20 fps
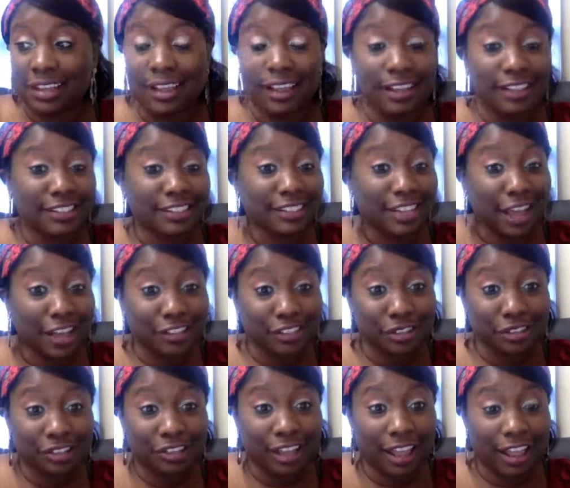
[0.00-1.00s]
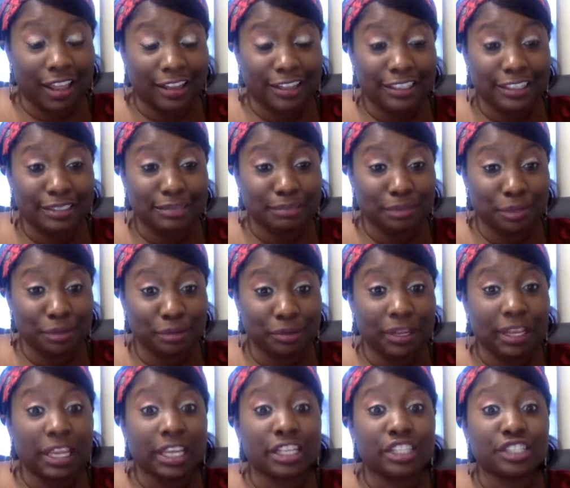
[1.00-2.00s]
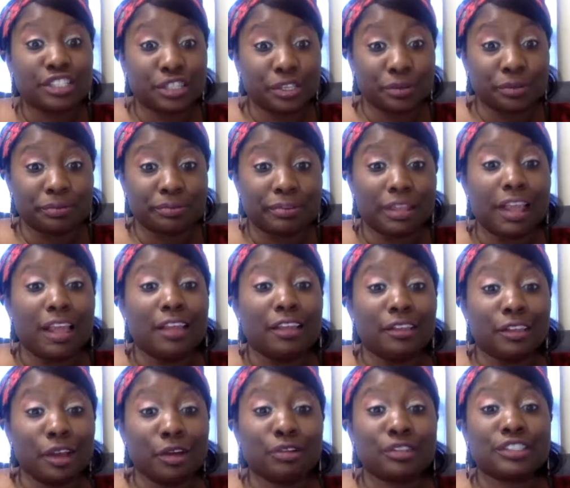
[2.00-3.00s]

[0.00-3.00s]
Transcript: it's not your clients, boo, it's you. Your